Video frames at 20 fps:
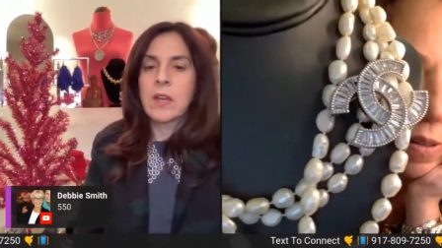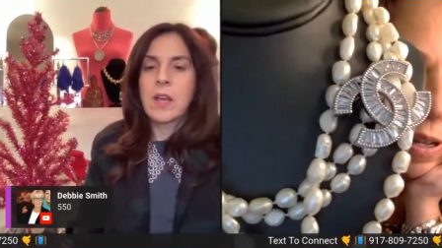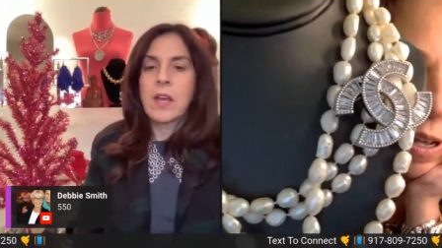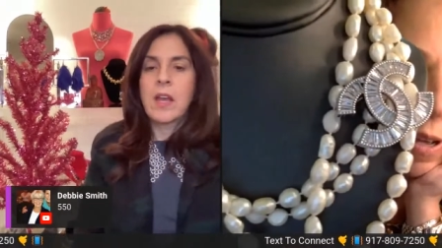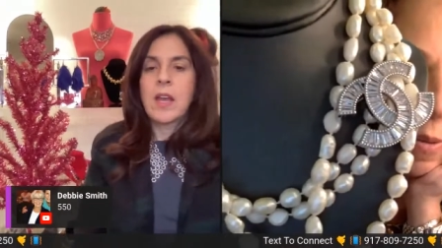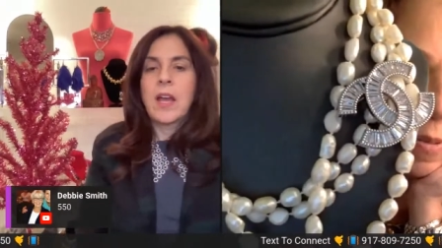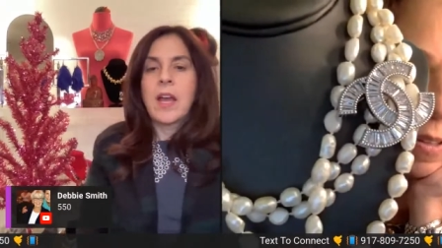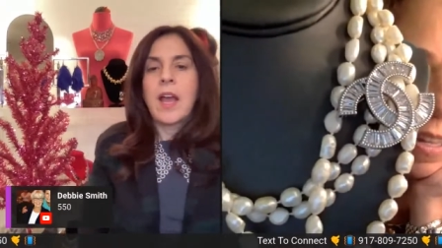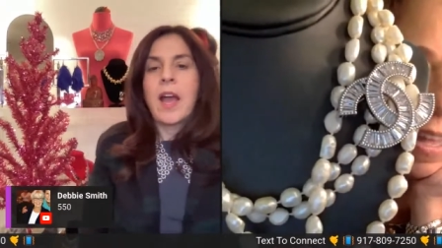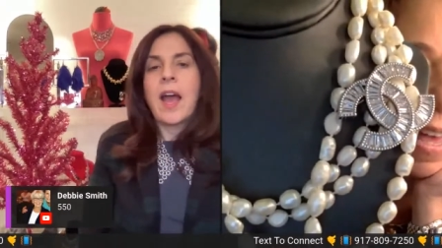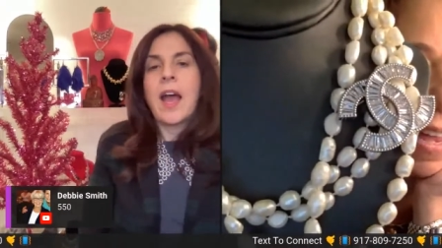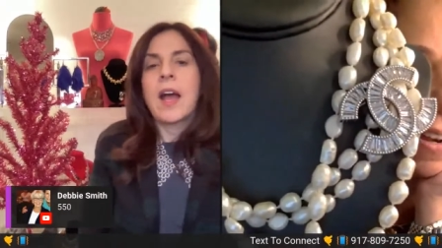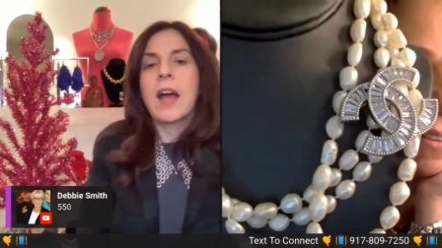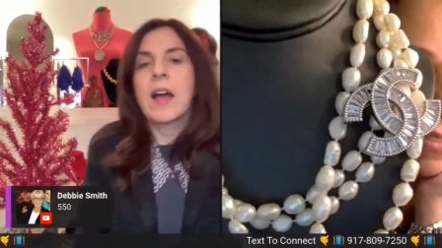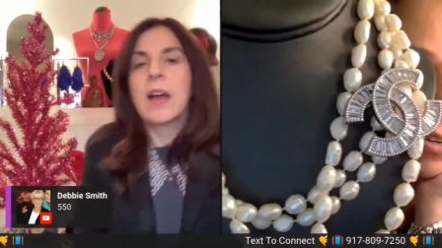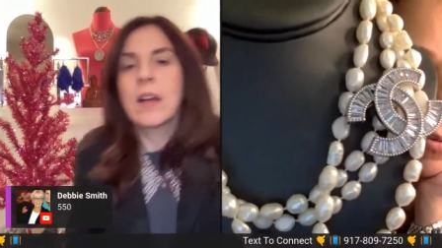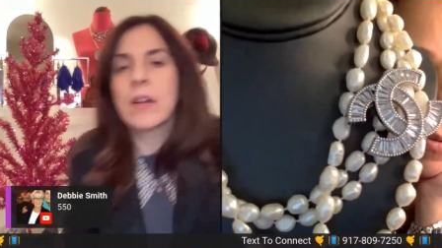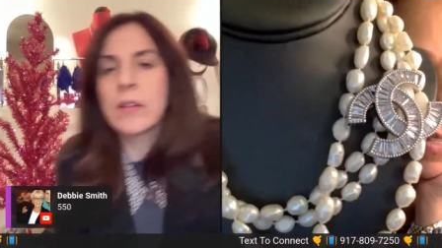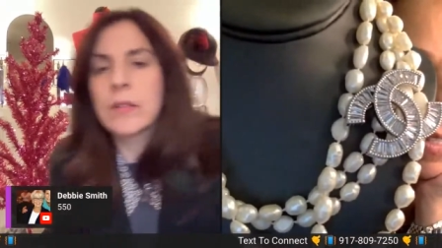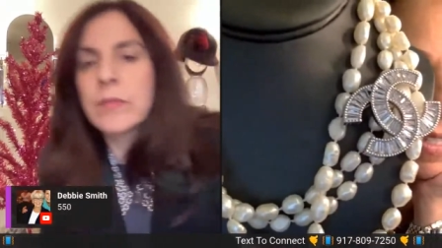I'm glad
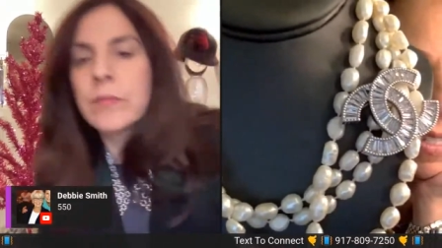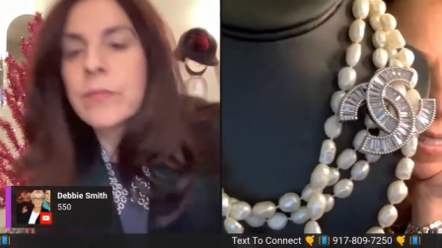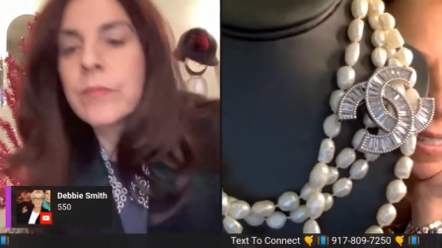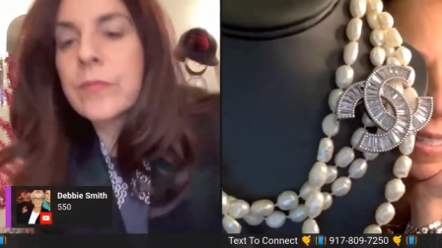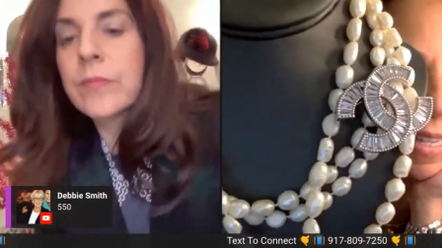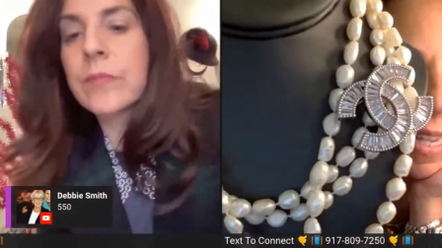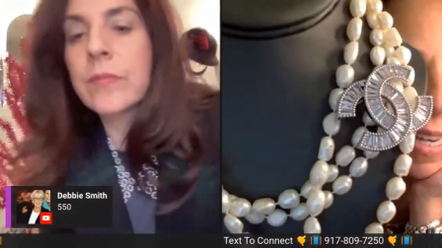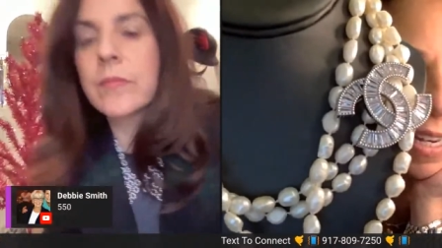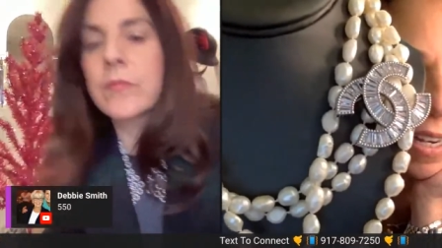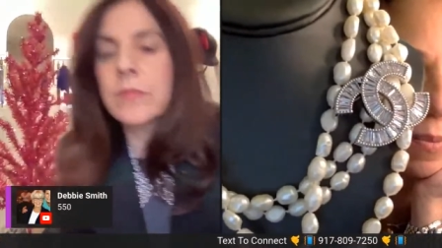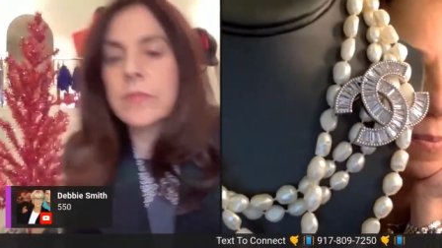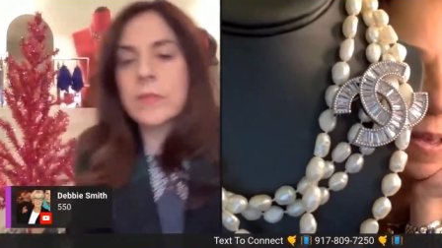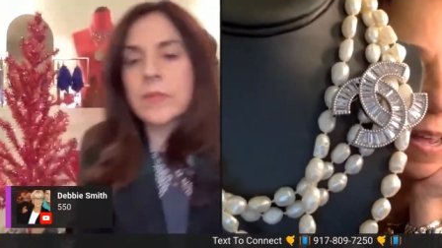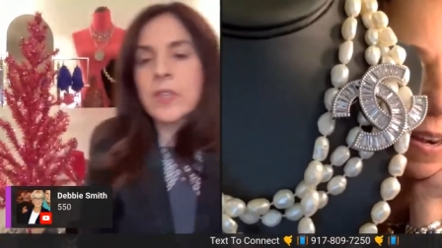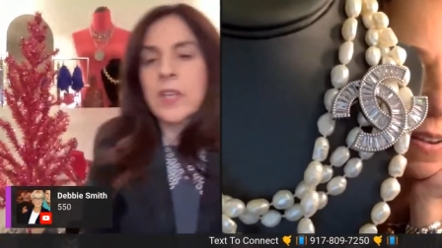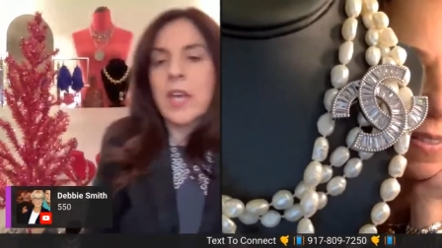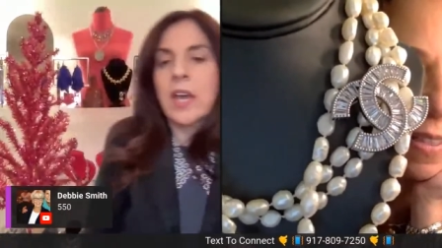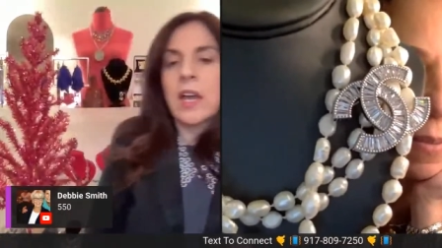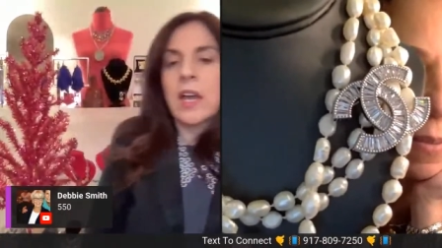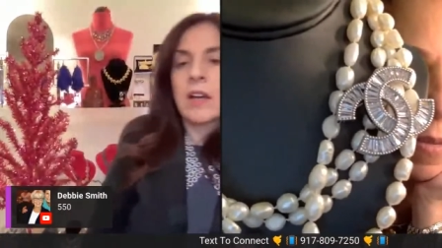everyone's excited
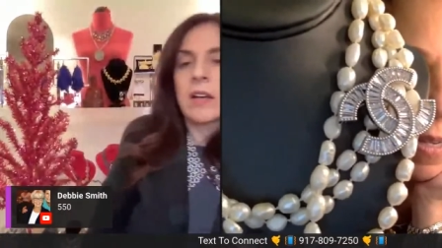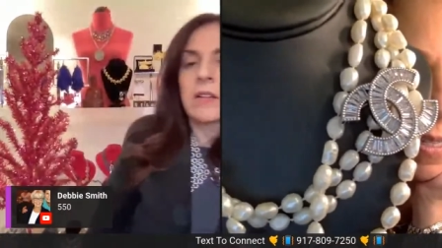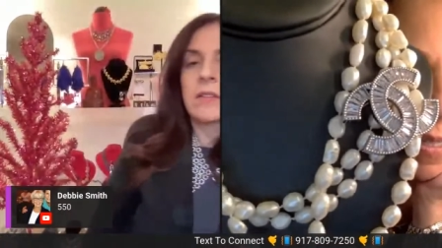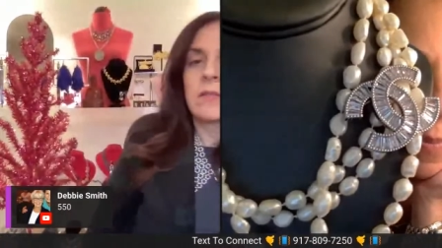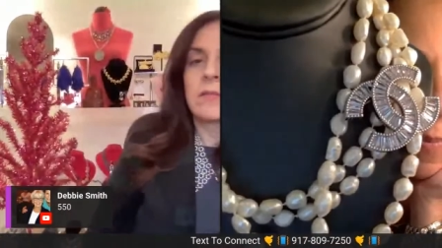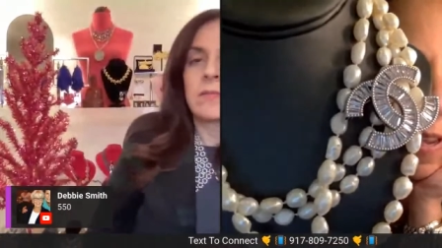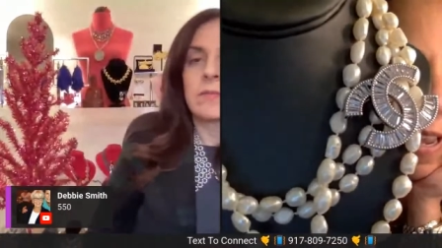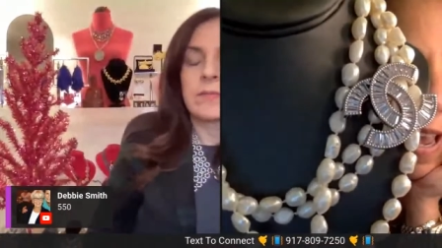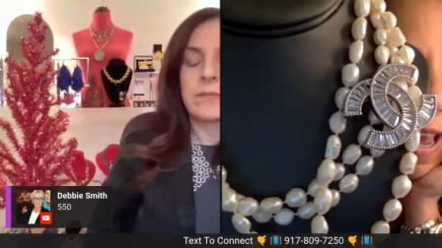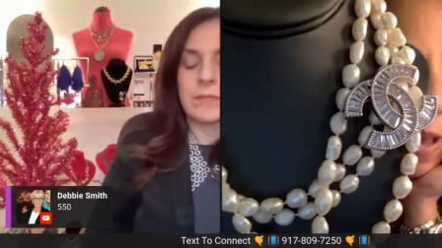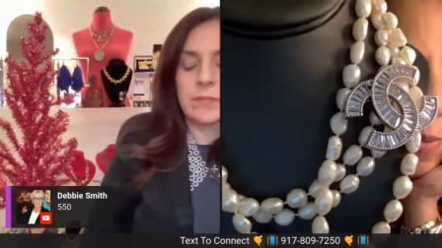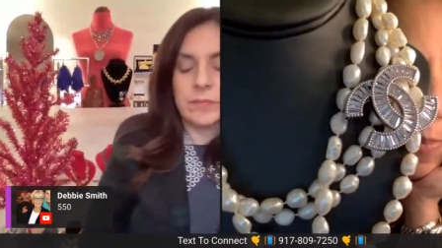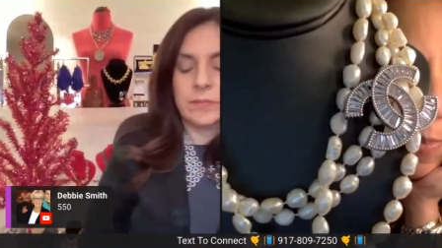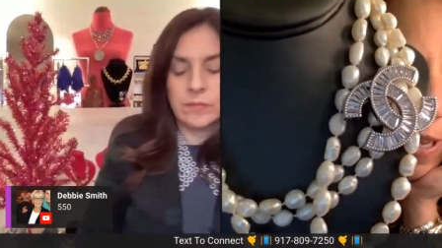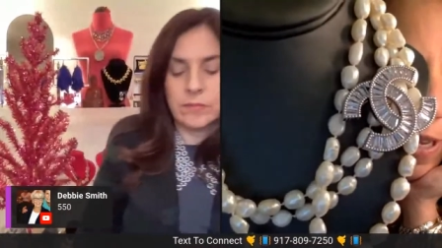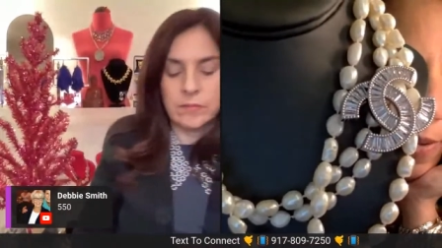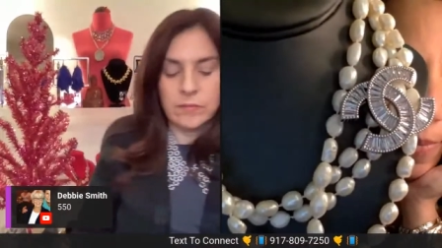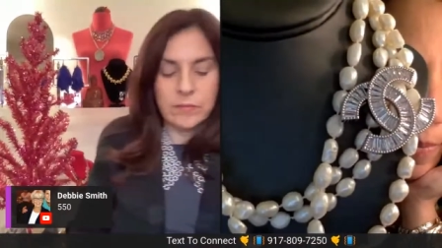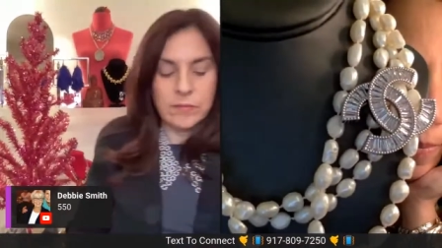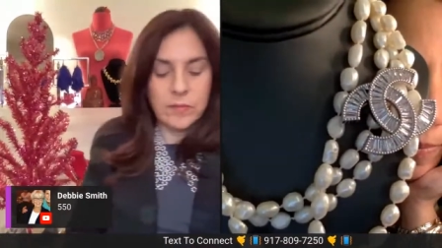about it. Yeah, be
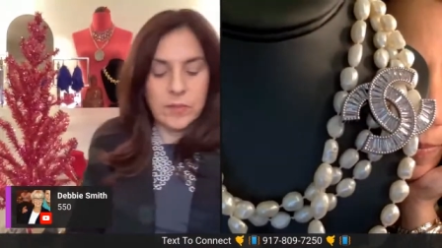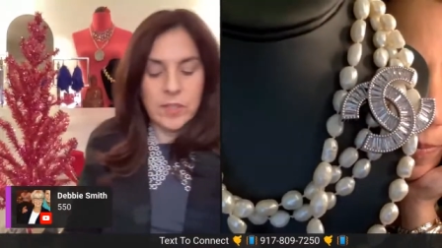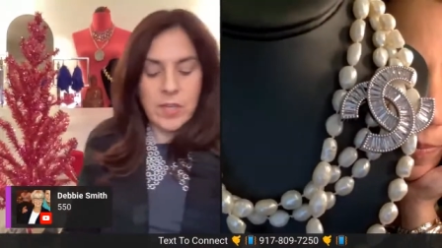happy.